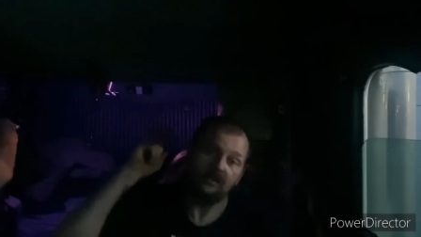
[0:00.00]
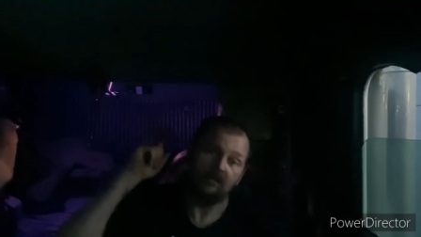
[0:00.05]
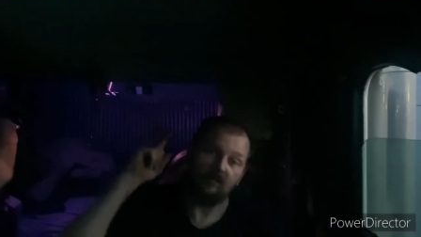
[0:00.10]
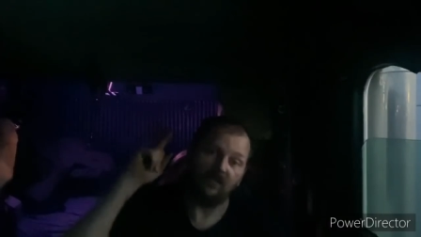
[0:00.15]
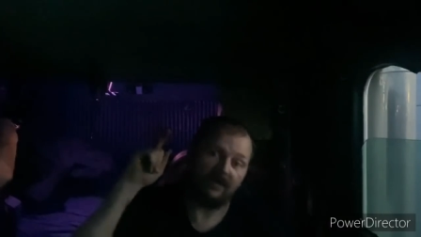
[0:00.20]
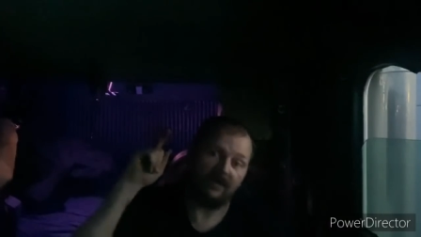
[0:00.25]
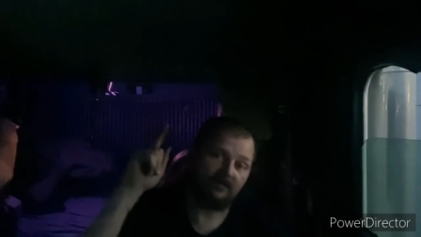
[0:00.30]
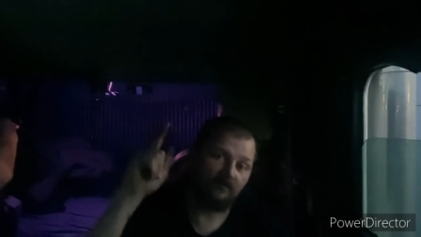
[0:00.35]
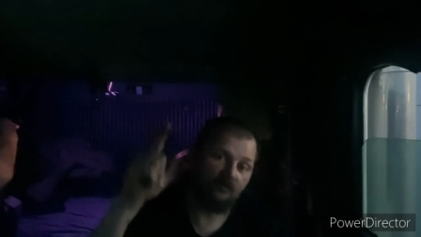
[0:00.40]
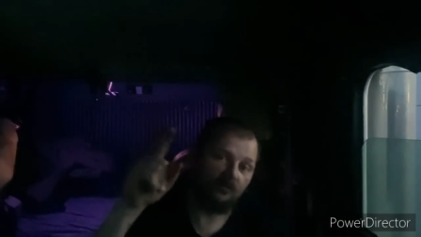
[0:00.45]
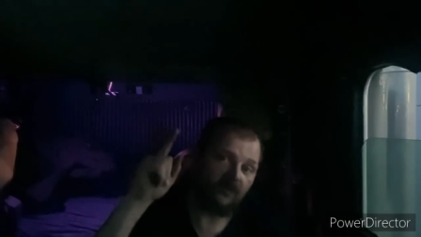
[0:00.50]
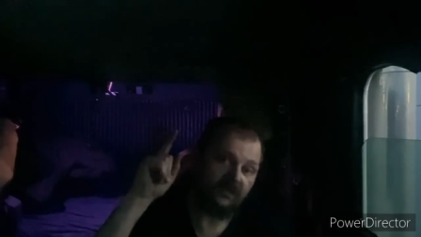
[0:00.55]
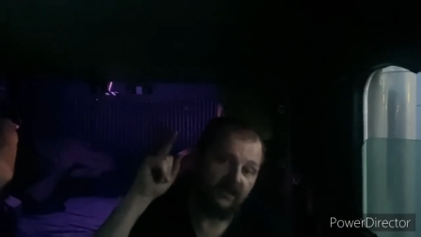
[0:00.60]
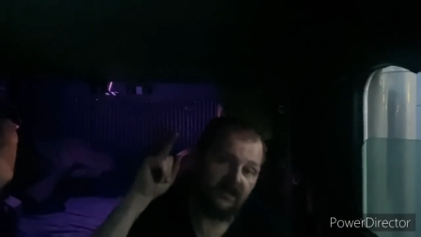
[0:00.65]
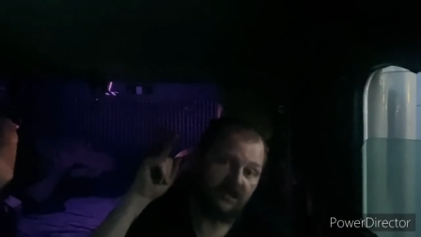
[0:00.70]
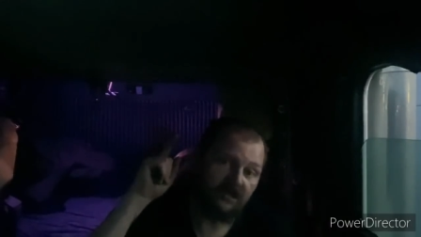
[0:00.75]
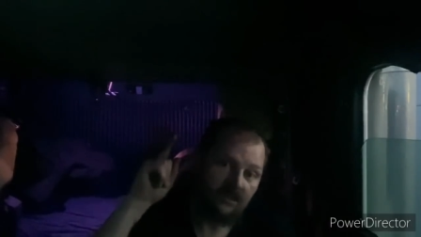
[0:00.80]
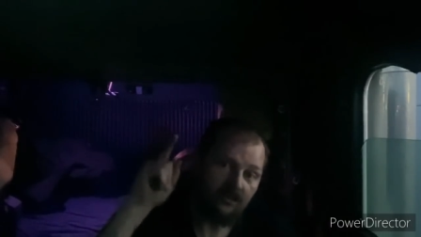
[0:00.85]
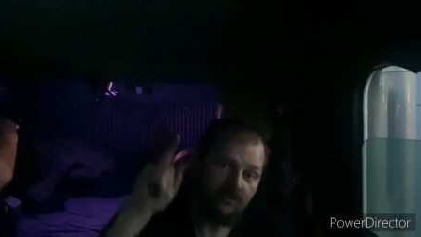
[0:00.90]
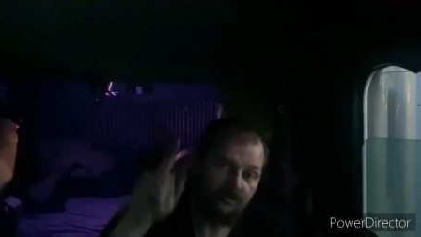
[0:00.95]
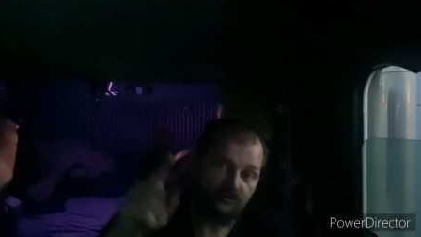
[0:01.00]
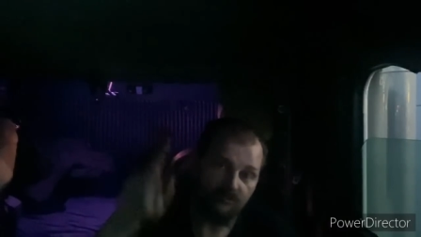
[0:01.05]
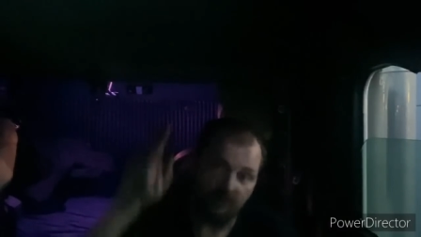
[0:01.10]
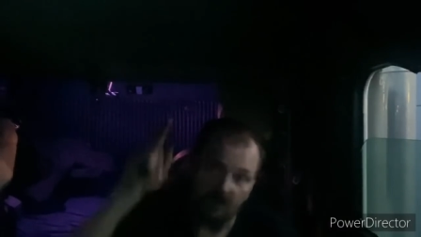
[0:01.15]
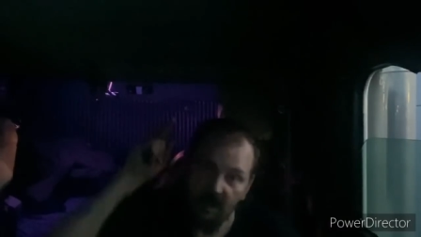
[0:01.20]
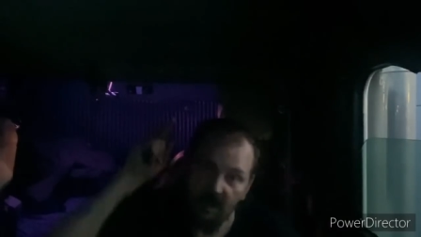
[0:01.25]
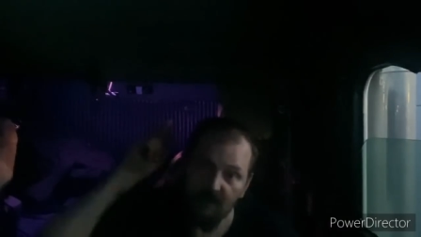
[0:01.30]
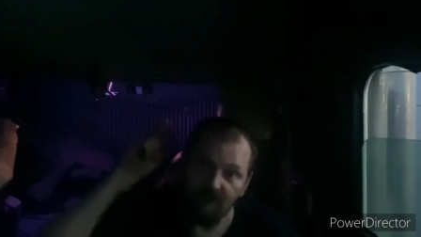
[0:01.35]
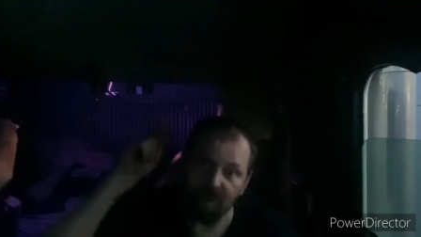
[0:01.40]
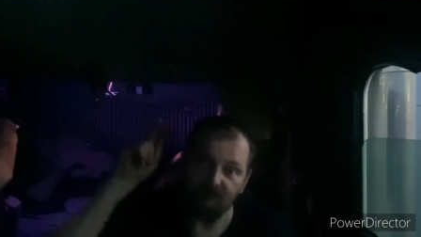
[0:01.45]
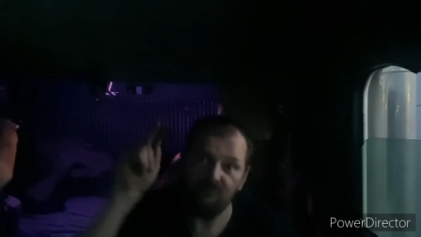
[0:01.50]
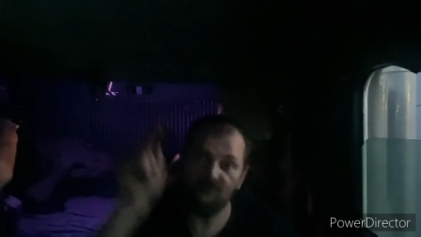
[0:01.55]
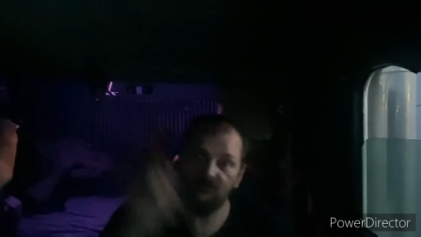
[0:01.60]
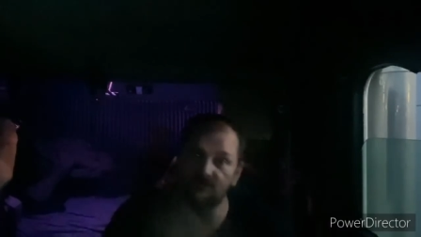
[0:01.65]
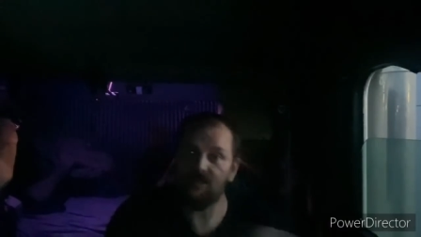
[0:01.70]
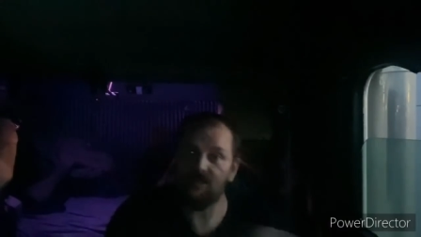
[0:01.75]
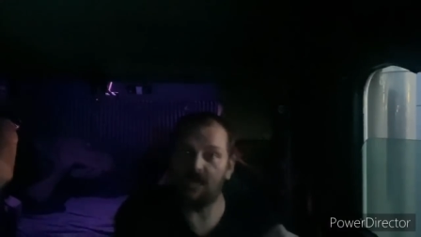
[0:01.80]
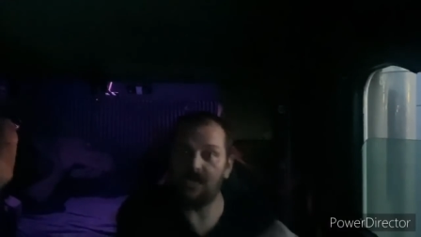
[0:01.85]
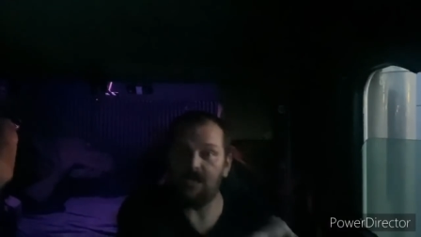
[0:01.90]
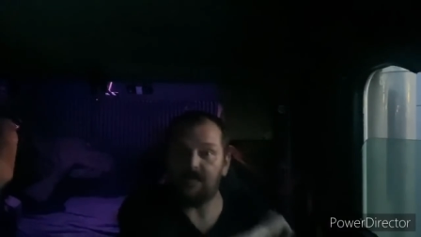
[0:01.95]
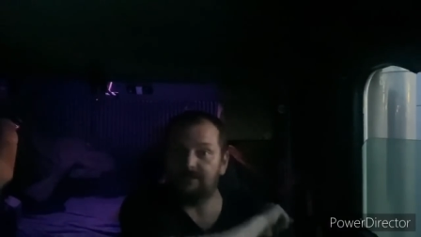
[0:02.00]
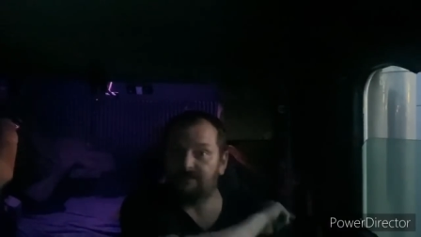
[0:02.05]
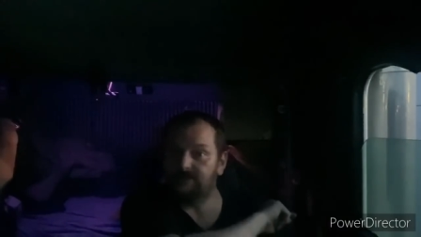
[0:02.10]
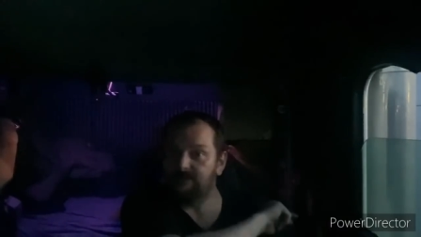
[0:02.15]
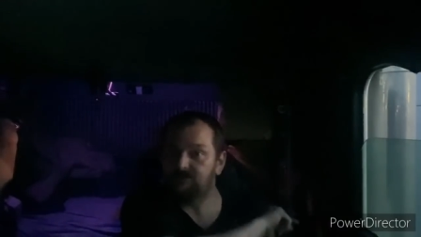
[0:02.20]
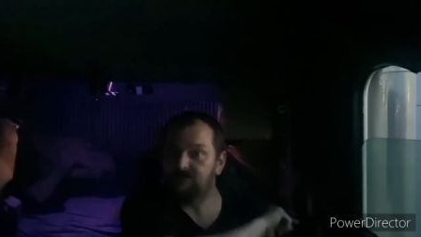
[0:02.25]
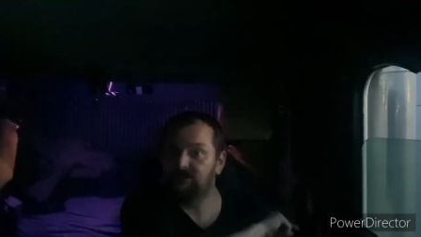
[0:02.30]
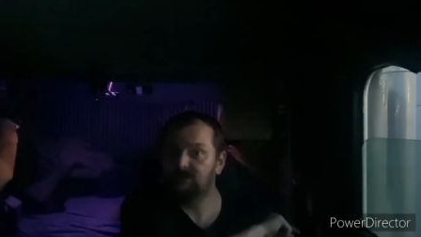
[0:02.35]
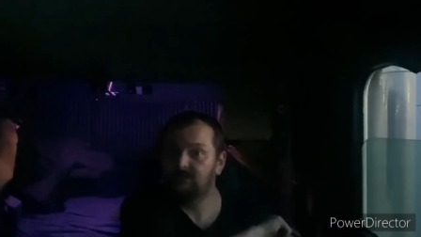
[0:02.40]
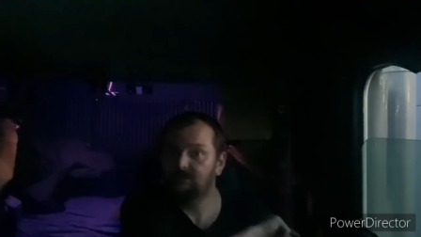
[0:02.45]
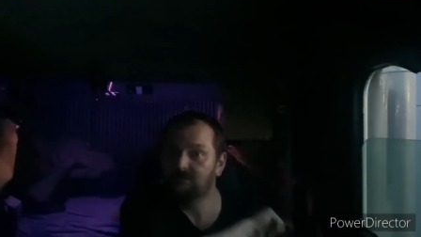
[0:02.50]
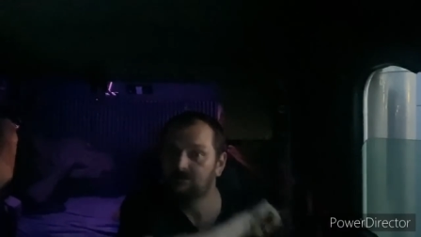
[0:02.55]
when we drop knowledge.